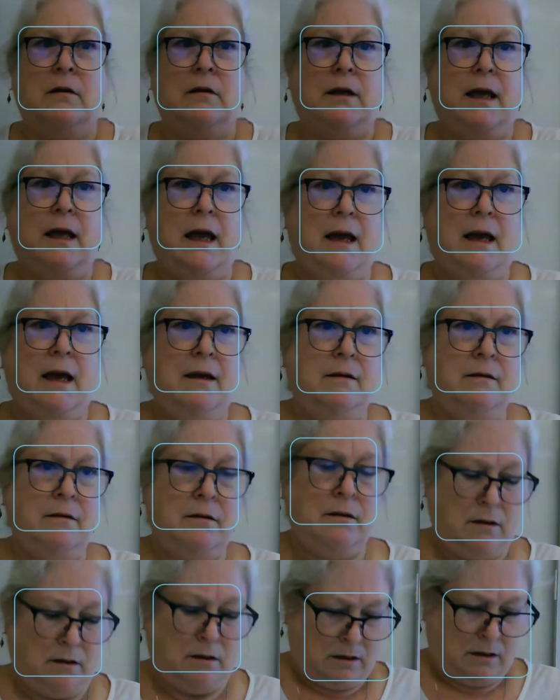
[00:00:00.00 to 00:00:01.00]
Okay.
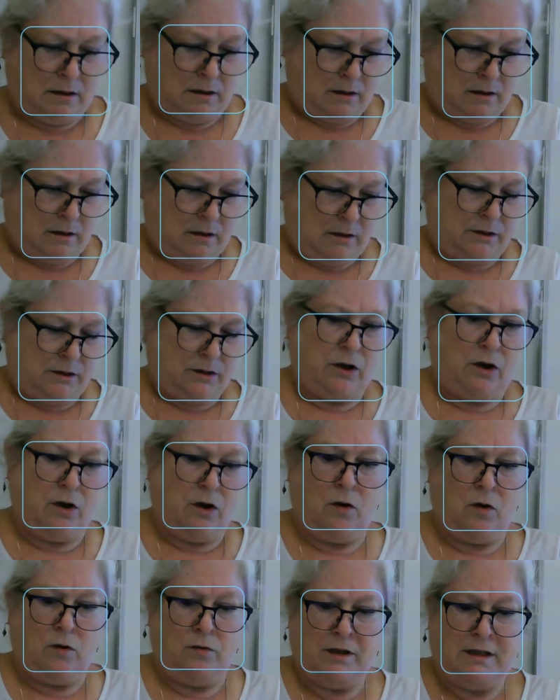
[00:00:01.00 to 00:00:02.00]

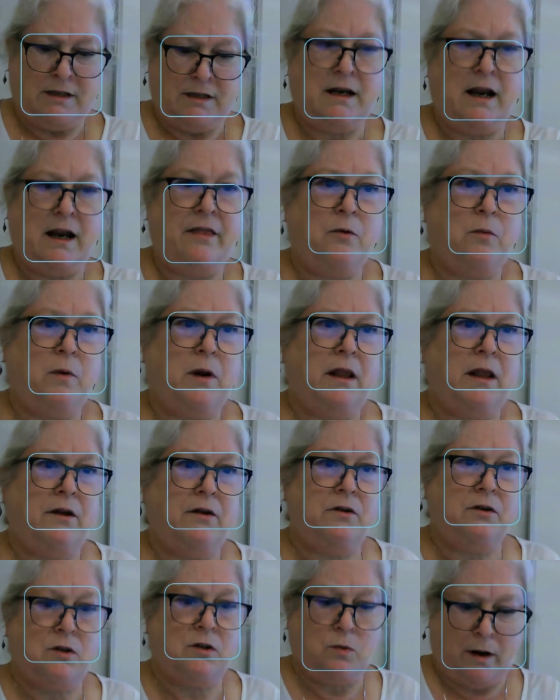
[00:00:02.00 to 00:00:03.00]
So this is another one of
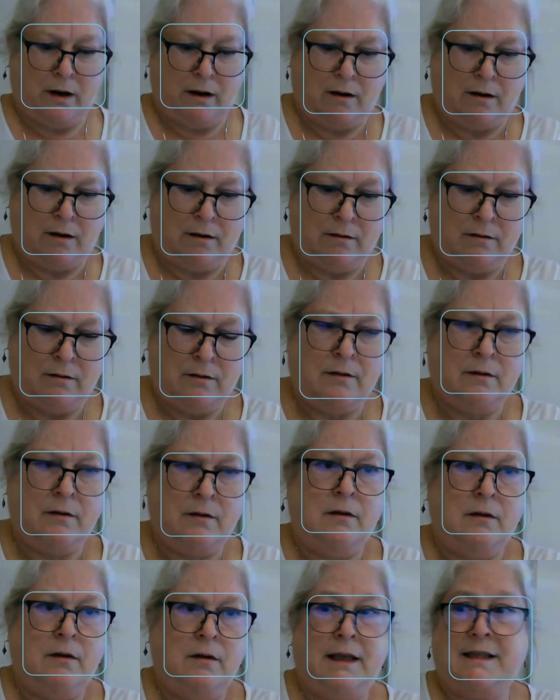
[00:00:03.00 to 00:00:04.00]
those where
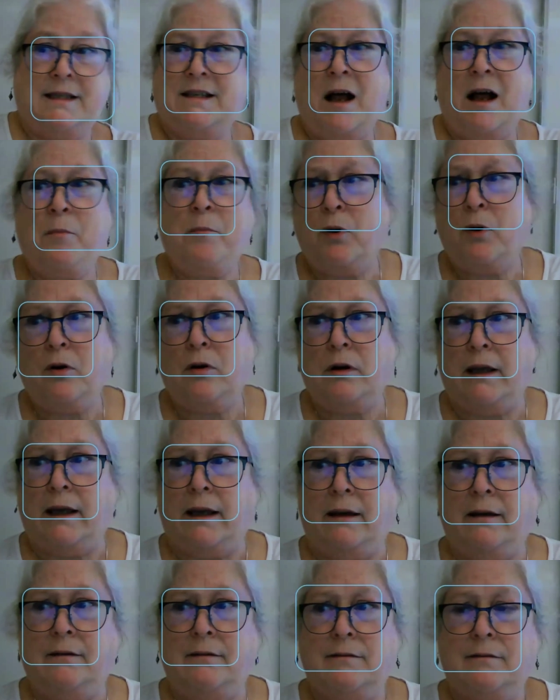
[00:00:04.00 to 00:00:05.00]
it's not
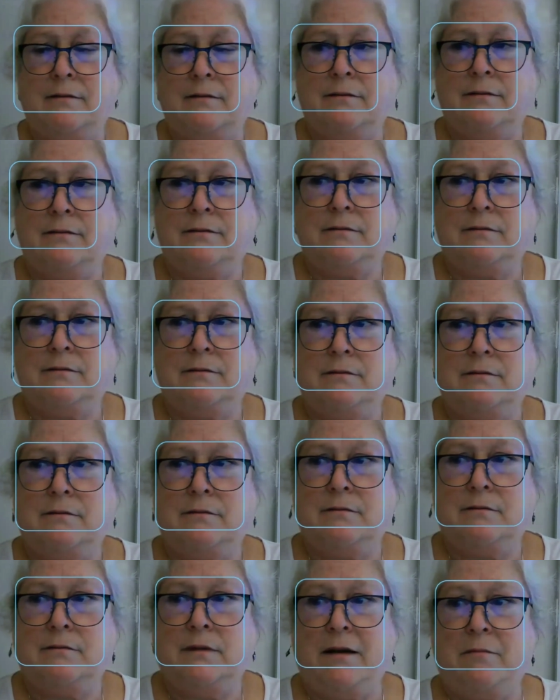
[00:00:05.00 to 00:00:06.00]
pearly,
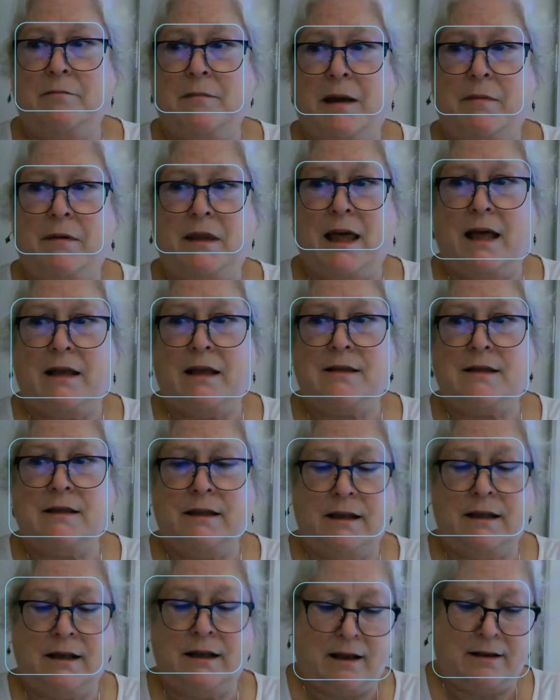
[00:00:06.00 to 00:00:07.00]
like maybe that
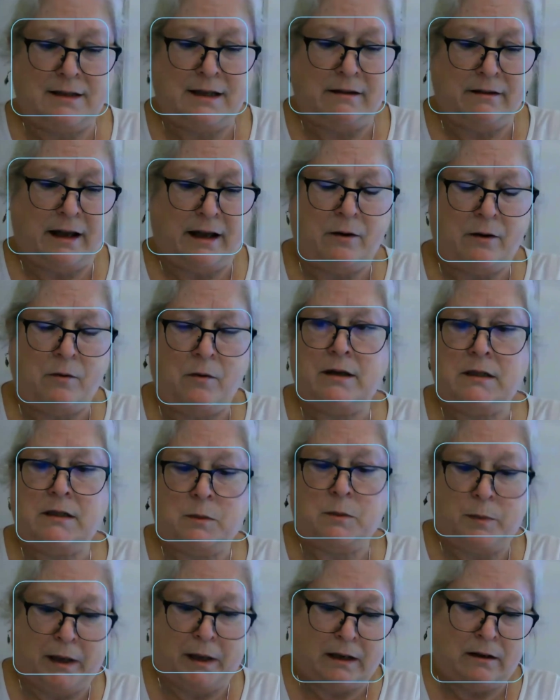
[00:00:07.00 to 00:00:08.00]
selenite was,
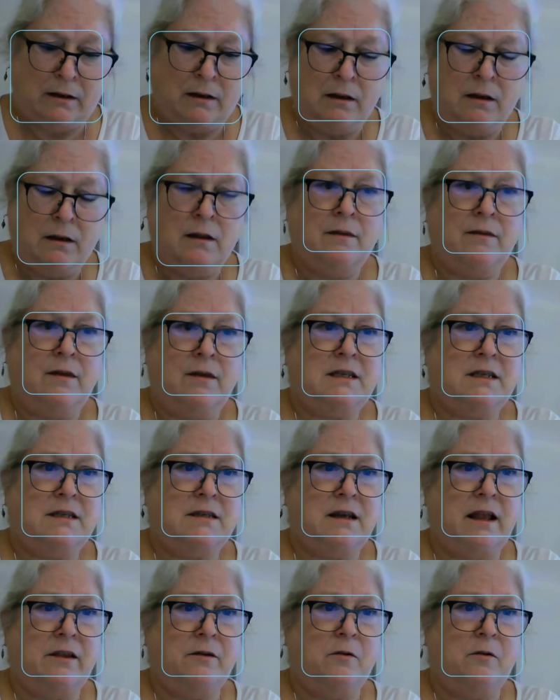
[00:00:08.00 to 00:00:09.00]
but this is
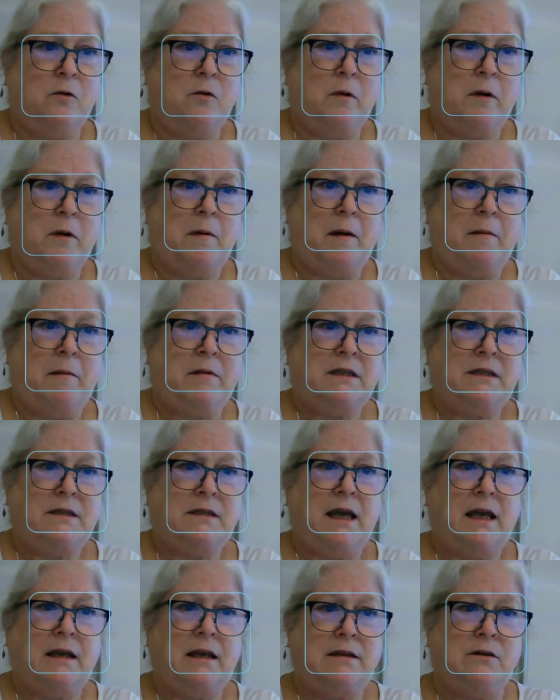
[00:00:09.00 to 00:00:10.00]
another one where we maybe
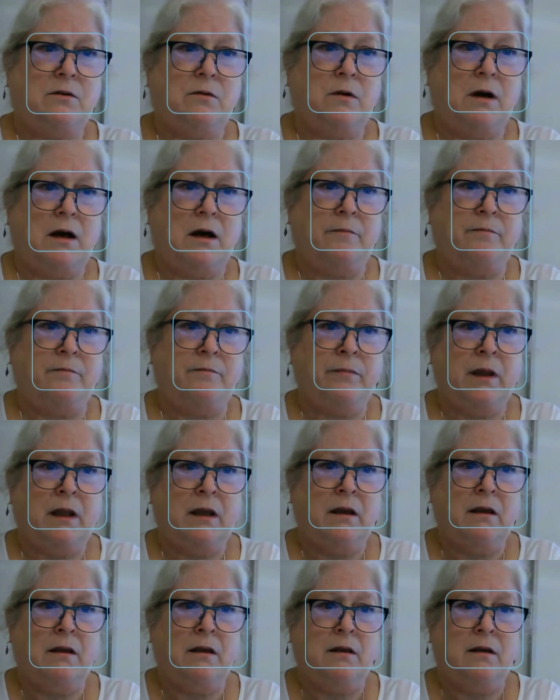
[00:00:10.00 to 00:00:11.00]
say to
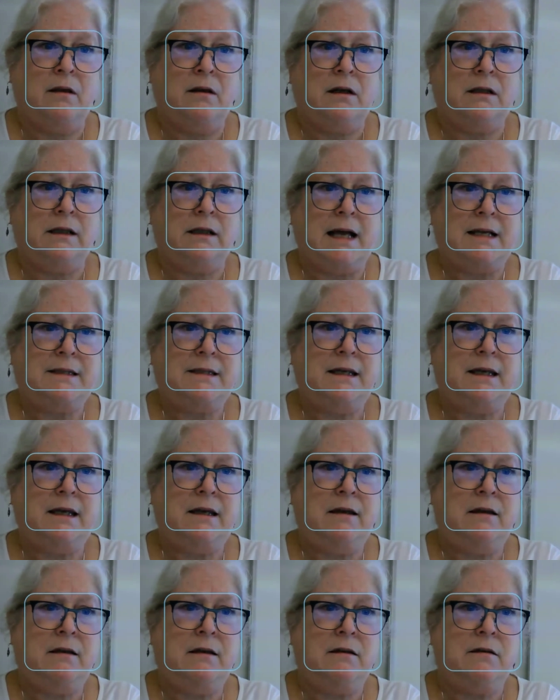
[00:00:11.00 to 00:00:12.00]
glassy